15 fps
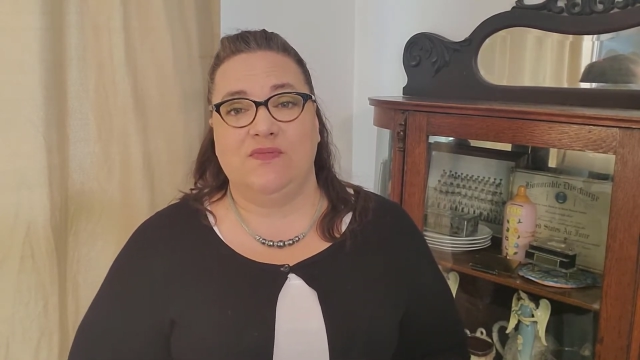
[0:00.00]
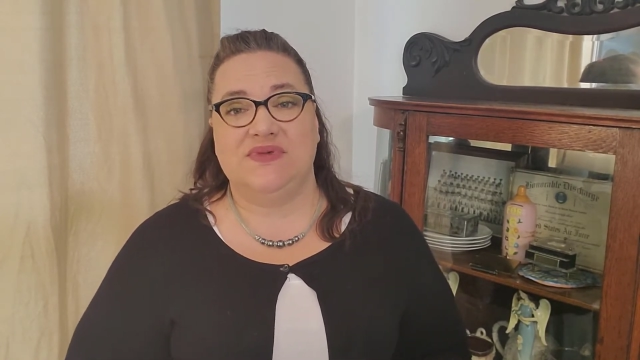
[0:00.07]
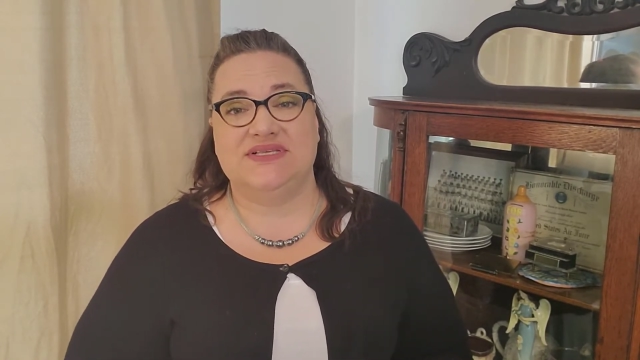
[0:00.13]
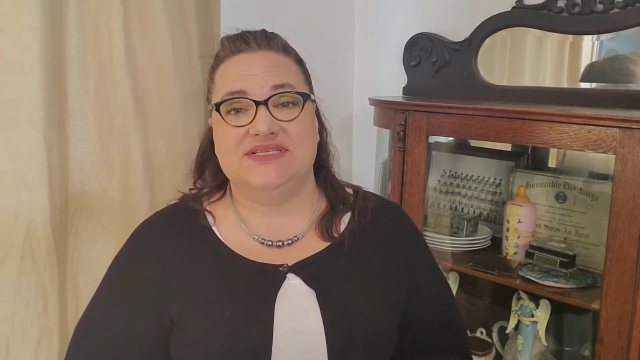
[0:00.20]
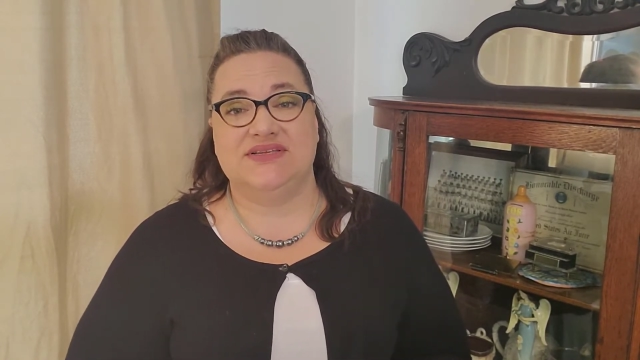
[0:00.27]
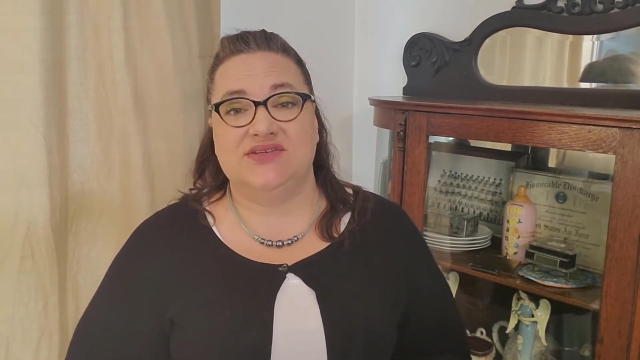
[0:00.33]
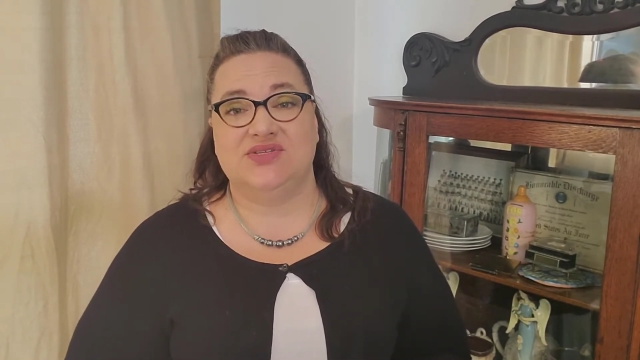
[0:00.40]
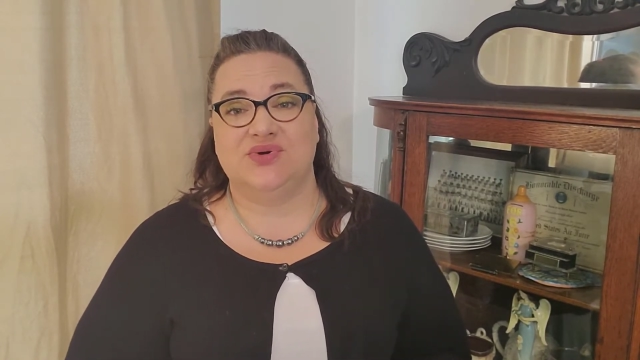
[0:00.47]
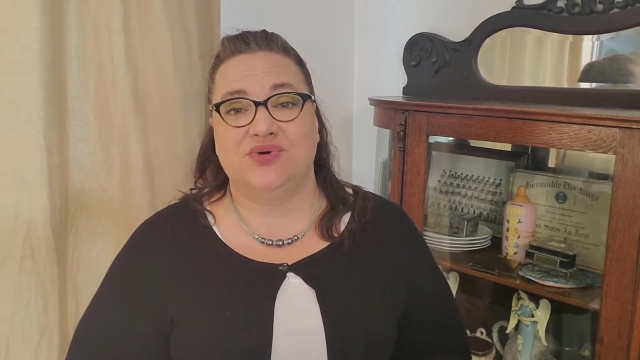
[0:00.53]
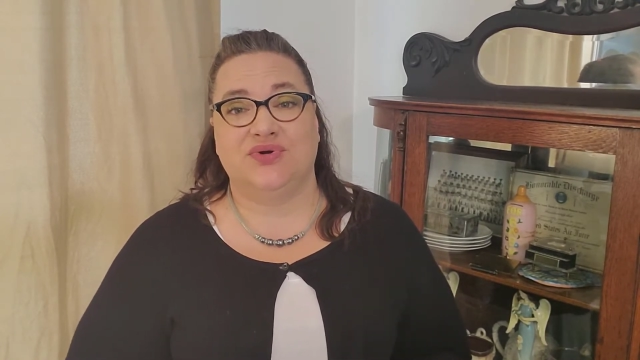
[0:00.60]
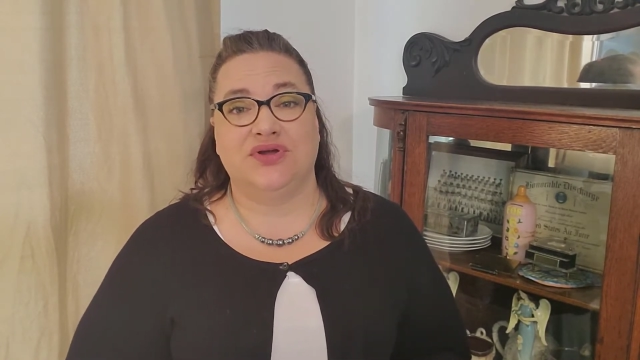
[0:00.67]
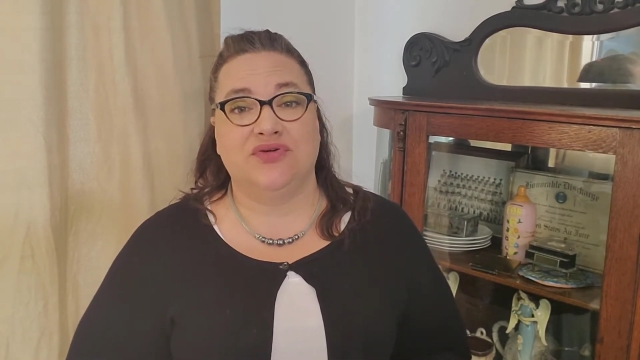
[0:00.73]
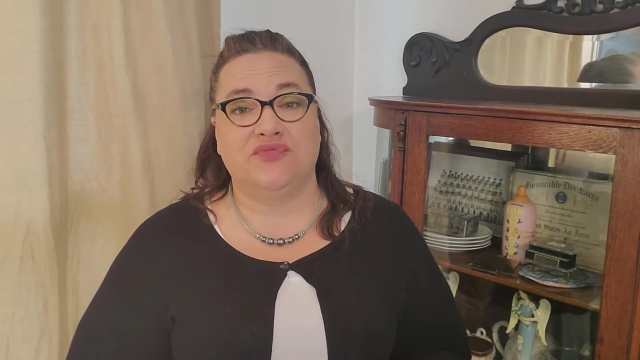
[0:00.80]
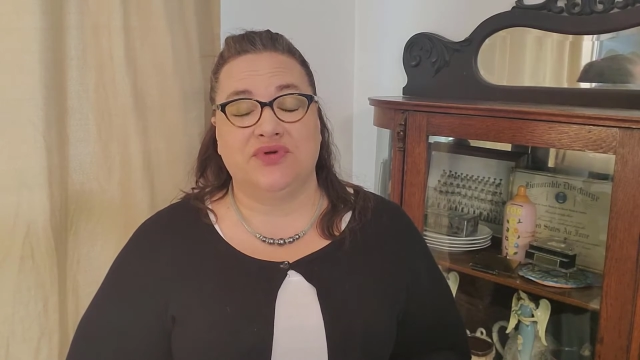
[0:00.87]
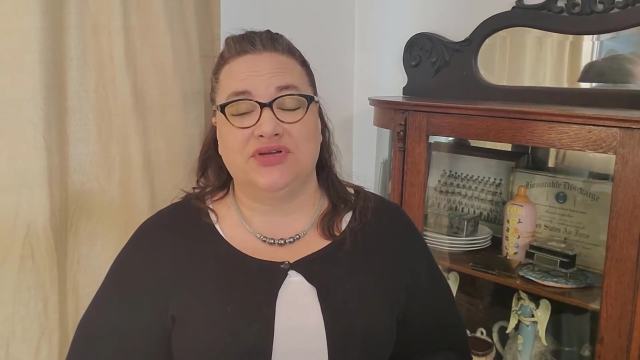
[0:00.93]
business
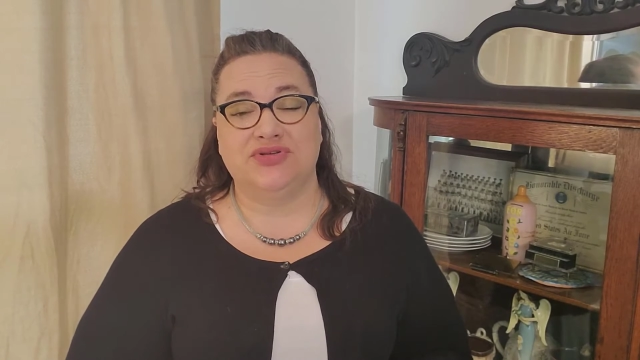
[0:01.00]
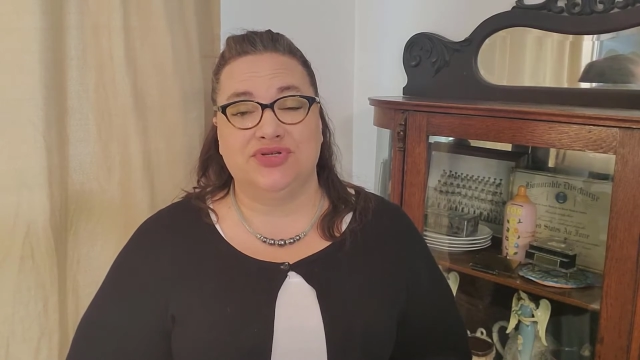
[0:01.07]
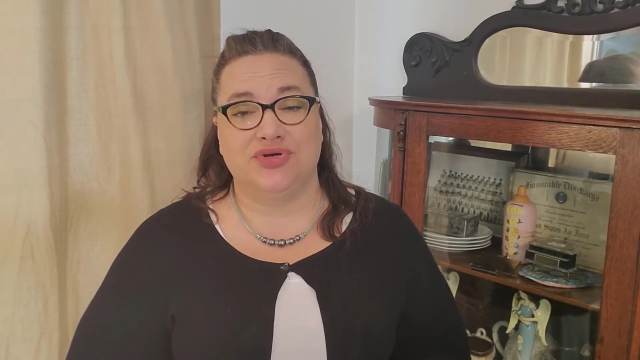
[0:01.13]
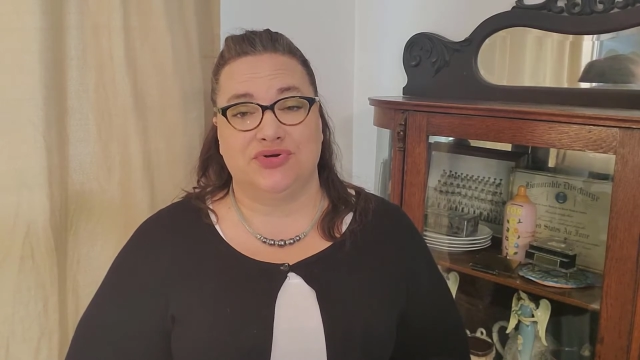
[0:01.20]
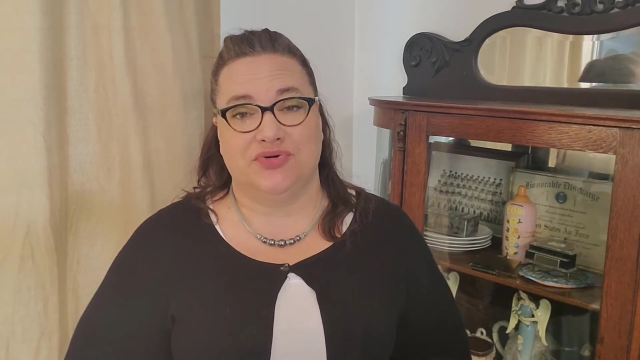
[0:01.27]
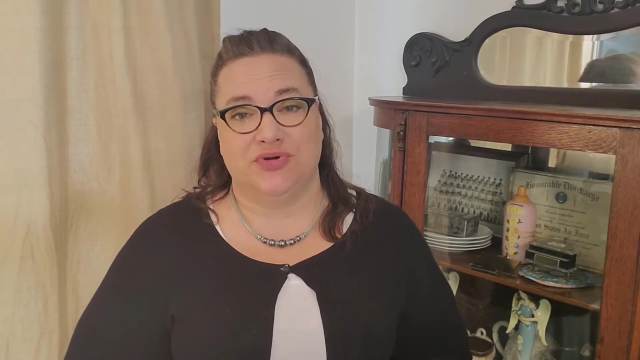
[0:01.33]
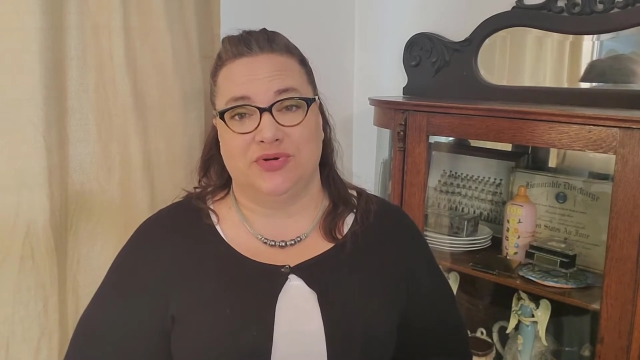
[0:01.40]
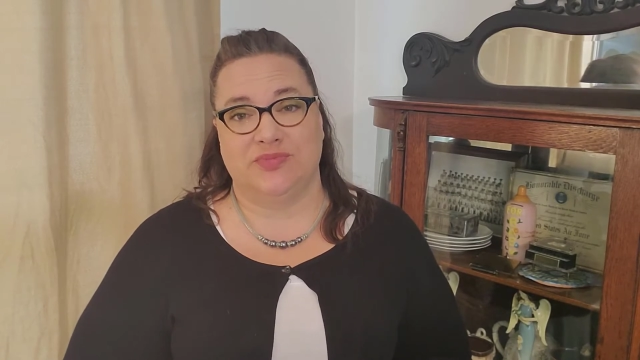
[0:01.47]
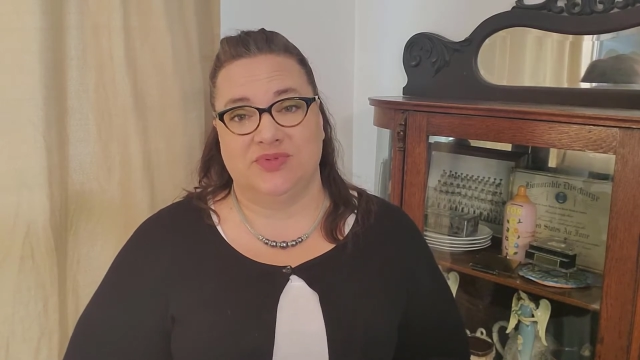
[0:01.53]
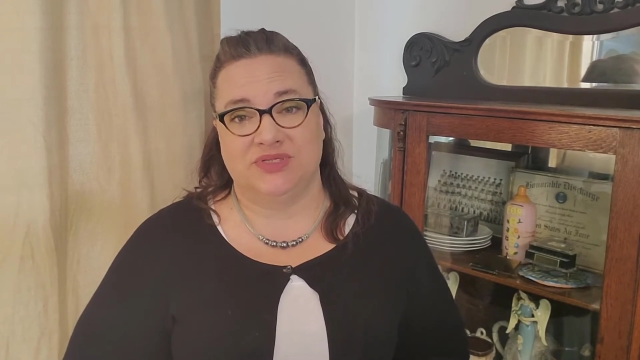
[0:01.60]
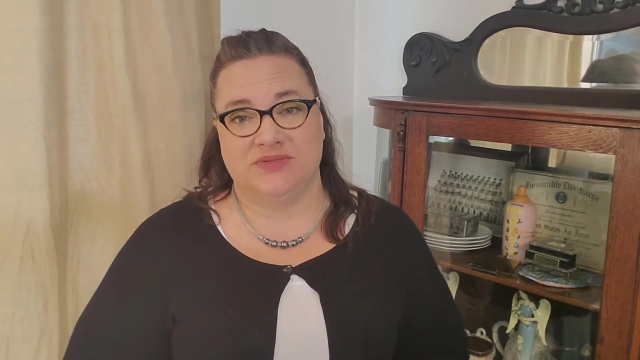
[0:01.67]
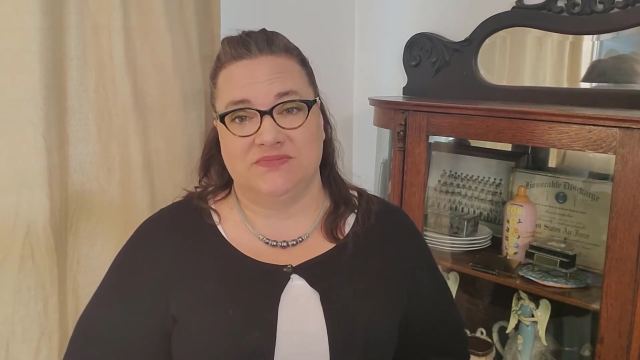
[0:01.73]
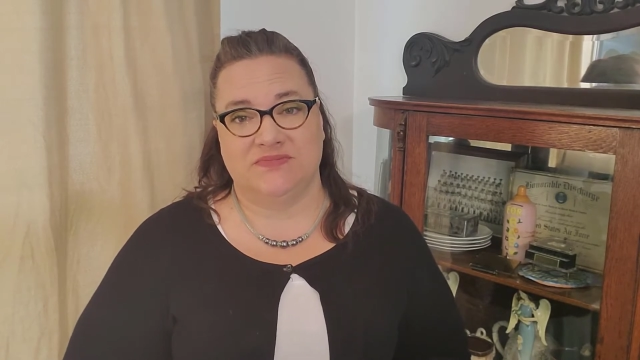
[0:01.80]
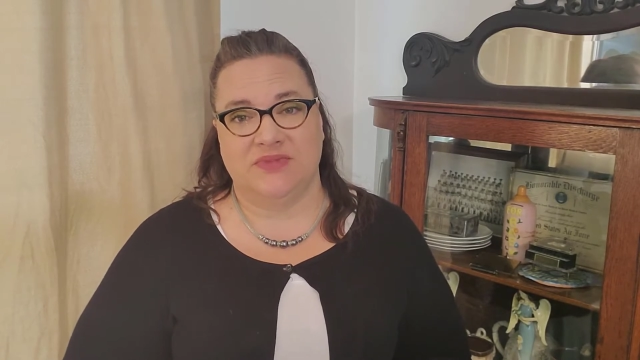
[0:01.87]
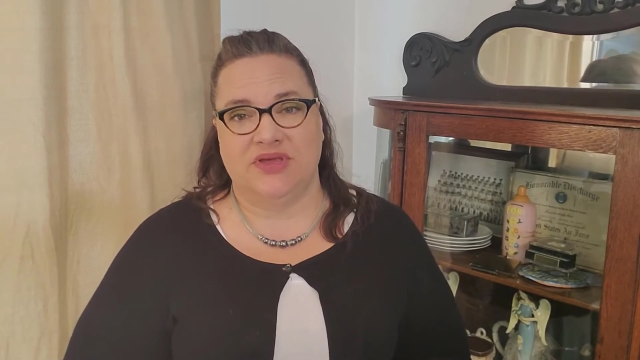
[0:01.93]
owner and realtor groups?